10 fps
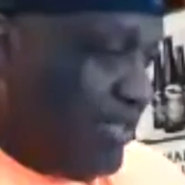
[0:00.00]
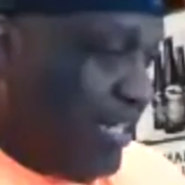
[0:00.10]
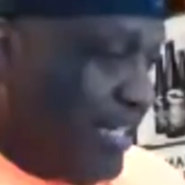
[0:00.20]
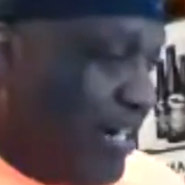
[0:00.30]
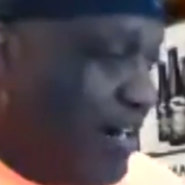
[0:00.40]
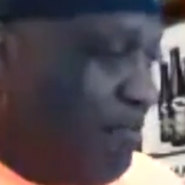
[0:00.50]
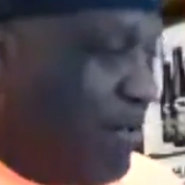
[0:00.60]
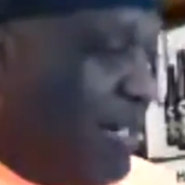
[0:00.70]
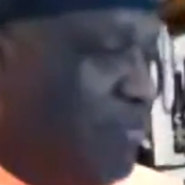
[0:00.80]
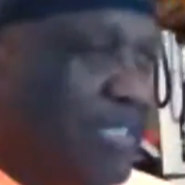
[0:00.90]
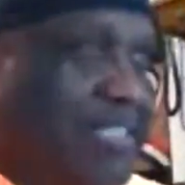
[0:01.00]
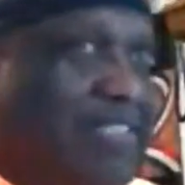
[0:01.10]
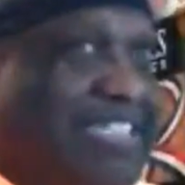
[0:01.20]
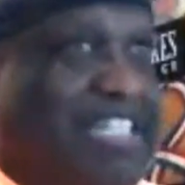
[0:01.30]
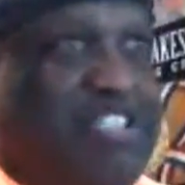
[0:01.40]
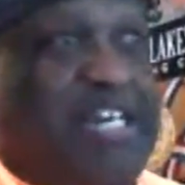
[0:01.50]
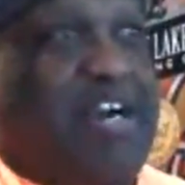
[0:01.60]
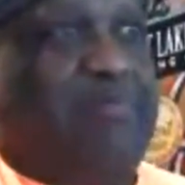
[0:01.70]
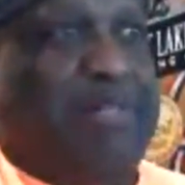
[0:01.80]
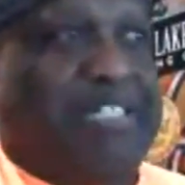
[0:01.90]
there that probably I say
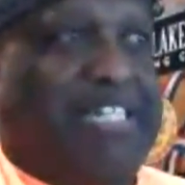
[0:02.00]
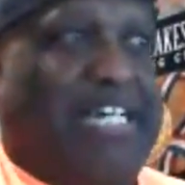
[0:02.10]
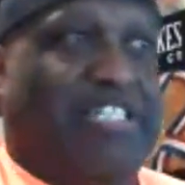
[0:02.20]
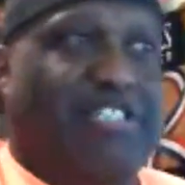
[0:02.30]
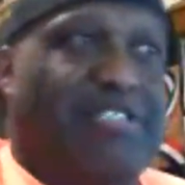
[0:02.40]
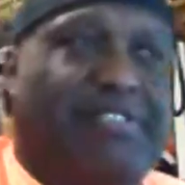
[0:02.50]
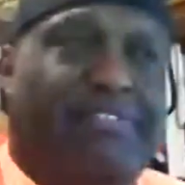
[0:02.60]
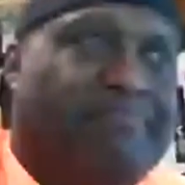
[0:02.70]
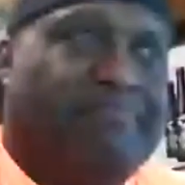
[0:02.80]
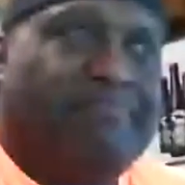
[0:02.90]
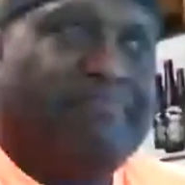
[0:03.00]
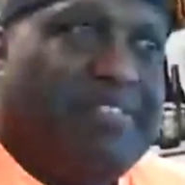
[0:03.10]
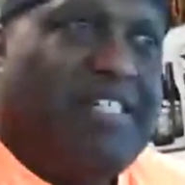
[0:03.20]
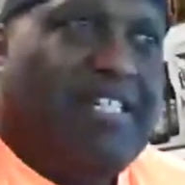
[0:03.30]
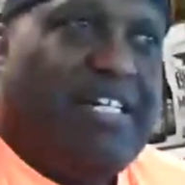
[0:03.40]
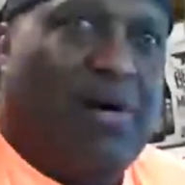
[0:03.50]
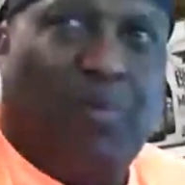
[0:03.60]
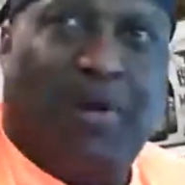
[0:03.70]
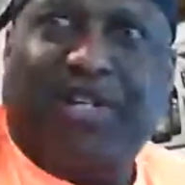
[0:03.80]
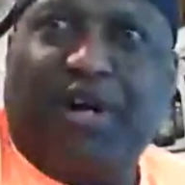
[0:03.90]
generic, but it's kind of just a
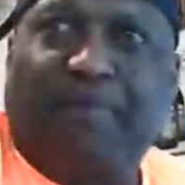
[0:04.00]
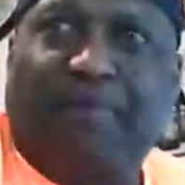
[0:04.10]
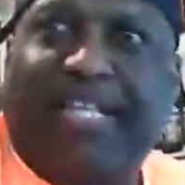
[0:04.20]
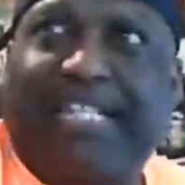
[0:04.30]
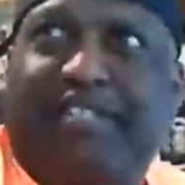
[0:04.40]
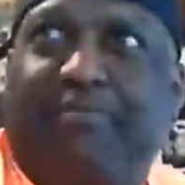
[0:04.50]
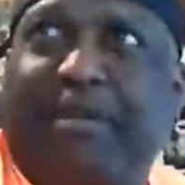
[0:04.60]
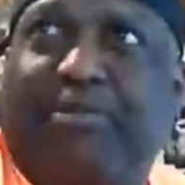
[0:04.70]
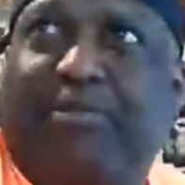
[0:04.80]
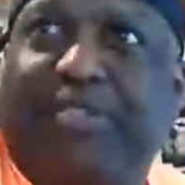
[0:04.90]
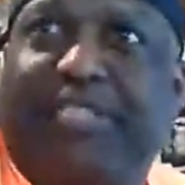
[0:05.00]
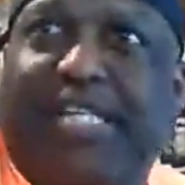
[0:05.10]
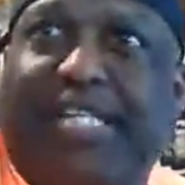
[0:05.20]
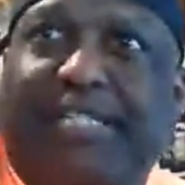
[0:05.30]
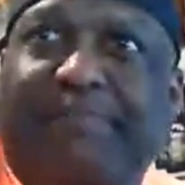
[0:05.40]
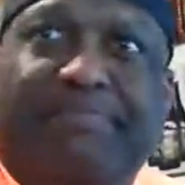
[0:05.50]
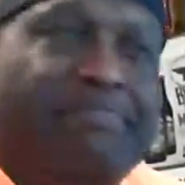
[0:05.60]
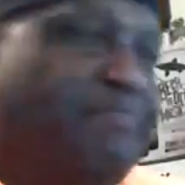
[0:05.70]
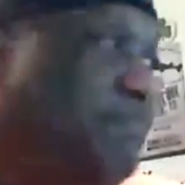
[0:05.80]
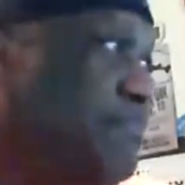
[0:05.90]
one-term thing that some people will say.
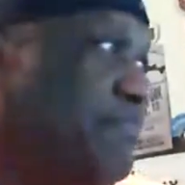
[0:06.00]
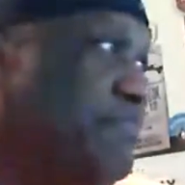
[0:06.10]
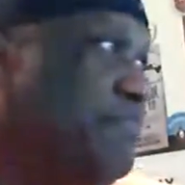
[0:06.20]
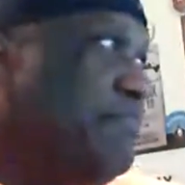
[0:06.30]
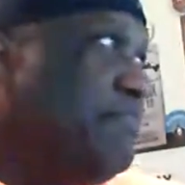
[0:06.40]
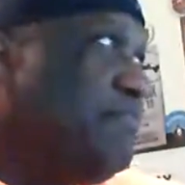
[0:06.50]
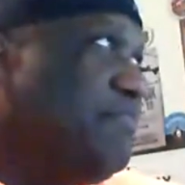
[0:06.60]
I would